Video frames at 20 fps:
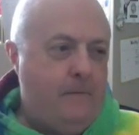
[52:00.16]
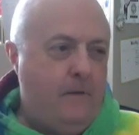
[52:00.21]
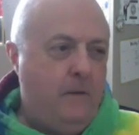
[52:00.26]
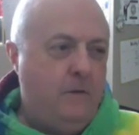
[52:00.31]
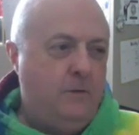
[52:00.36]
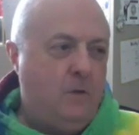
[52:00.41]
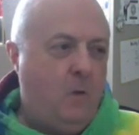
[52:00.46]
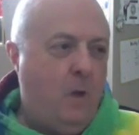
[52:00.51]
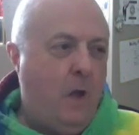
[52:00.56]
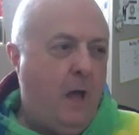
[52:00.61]

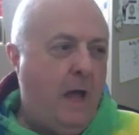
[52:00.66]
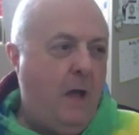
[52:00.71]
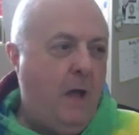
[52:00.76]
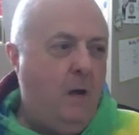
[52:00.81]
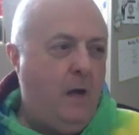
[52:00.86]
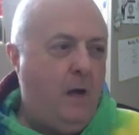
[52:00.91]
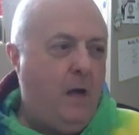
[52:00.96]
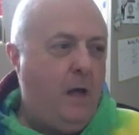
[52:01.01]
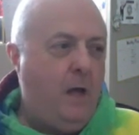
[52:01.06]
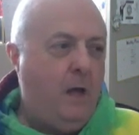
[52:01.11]
so
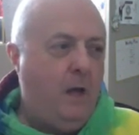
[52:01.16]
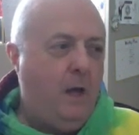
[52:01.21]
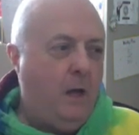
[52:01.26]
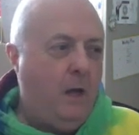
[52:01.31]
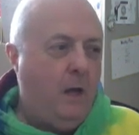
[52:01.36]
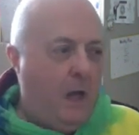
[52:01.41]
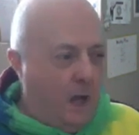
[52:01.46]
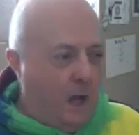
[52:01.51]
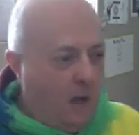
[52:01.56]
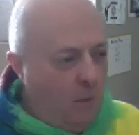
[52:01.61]

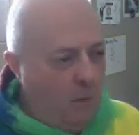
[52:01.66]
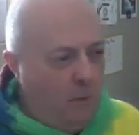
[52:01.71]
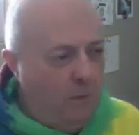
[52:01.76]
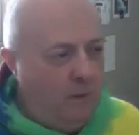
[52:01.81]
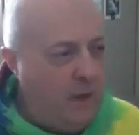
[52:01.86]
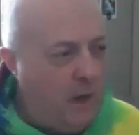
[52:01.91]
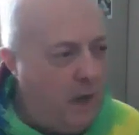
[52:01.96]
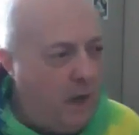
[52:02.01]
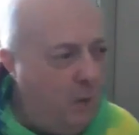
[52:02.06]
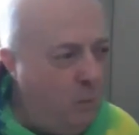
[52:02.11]

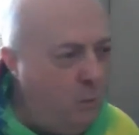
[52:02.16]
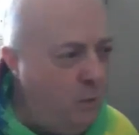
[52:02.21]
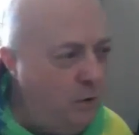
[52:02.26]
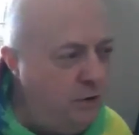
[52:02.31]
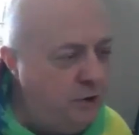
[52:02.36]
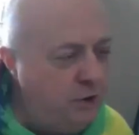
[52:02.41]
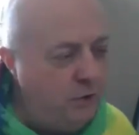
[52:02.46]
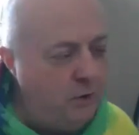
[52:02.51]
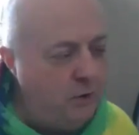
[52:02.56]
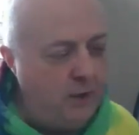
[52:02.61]
how
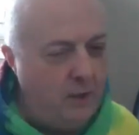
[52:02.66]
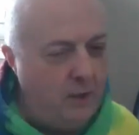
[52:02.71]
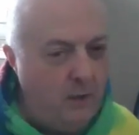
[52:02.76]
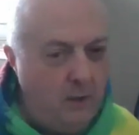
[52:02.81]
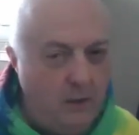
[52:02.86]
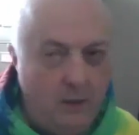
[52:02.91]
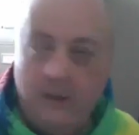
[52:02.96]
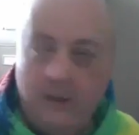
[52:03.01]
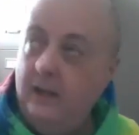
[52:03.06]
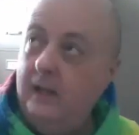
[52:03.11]
would you,
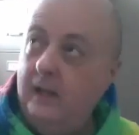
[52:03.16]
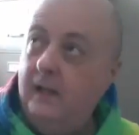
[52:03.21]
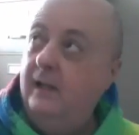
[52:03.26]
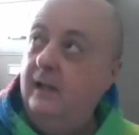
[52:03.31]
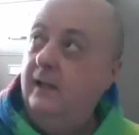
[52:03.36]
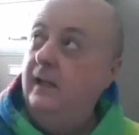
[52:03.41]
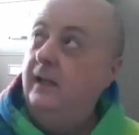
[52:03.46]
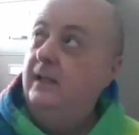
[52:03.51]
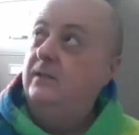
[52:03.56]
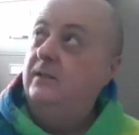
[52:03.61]

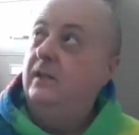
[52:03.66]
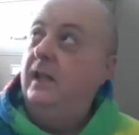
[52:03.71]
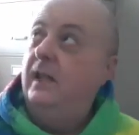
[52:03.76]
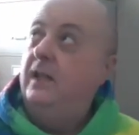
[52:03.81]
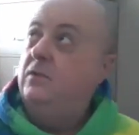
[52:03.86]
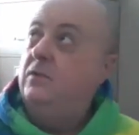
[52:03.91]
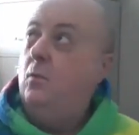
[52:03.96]
let's